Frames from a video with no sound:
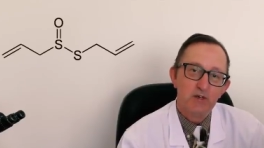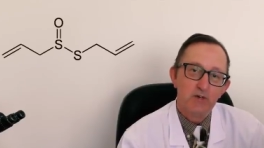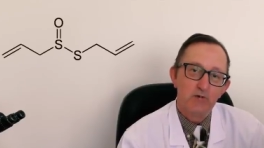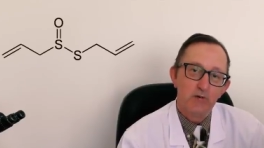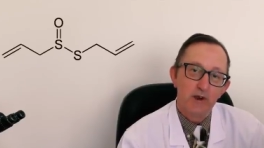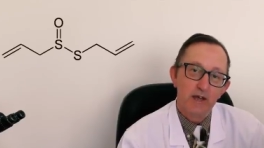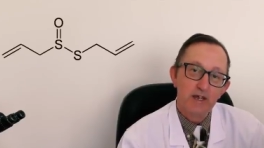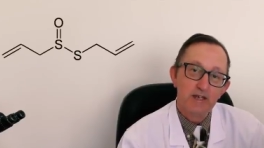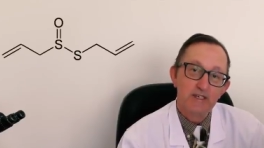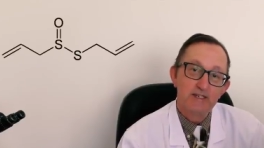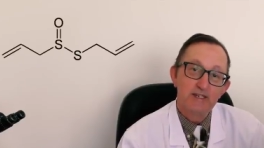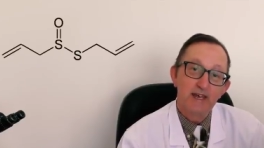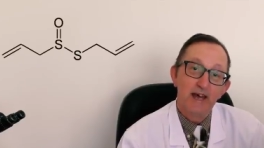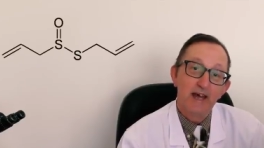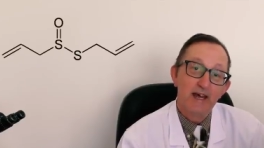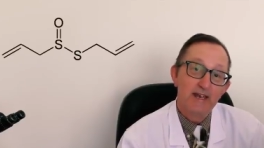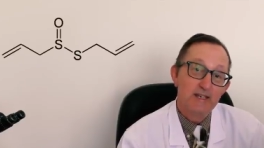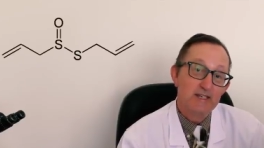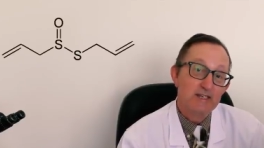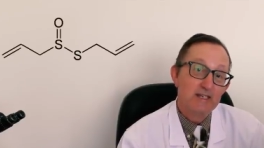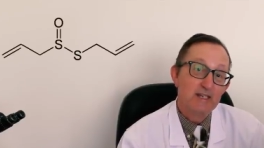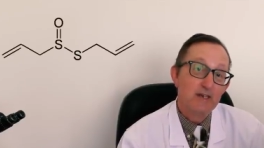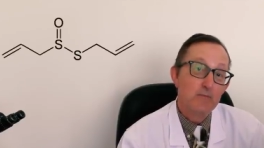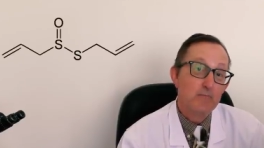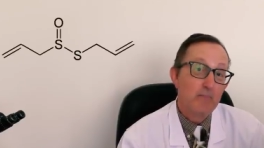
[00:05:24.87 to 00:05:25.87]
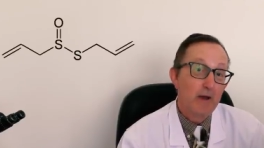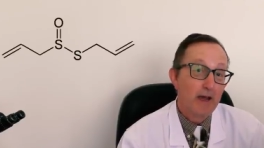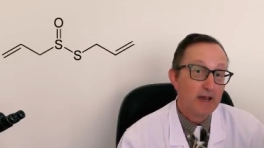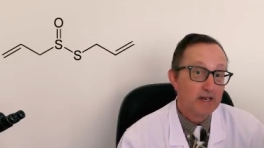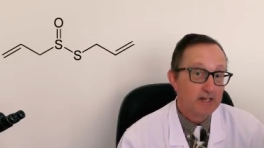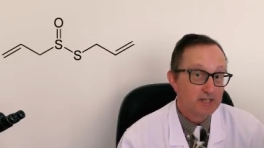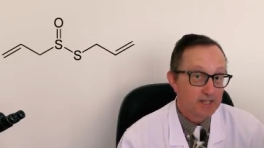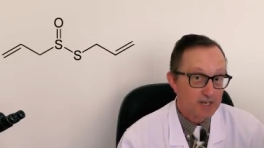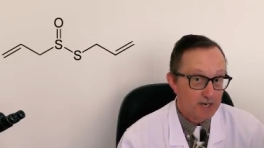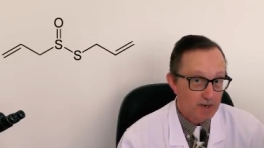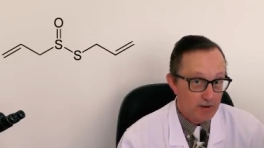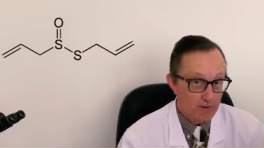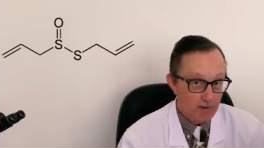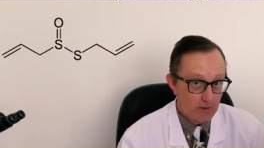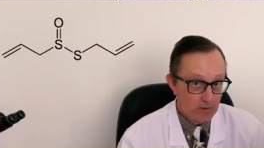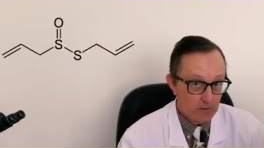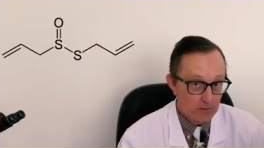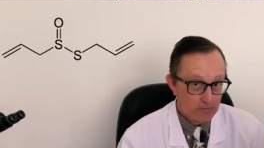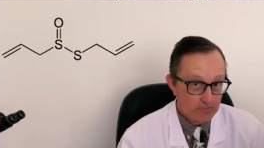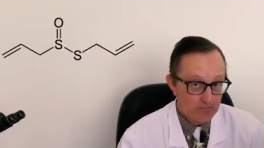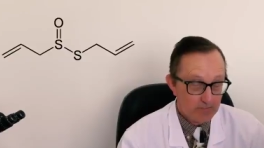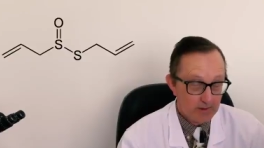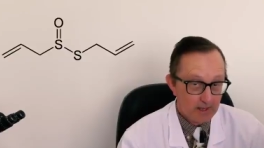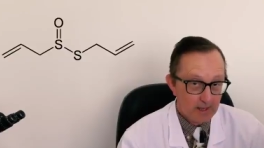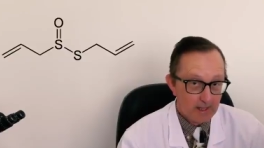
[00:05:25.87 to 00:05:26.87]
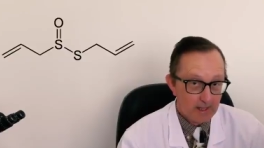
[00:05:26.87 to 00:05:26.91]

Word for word: great antibacterial.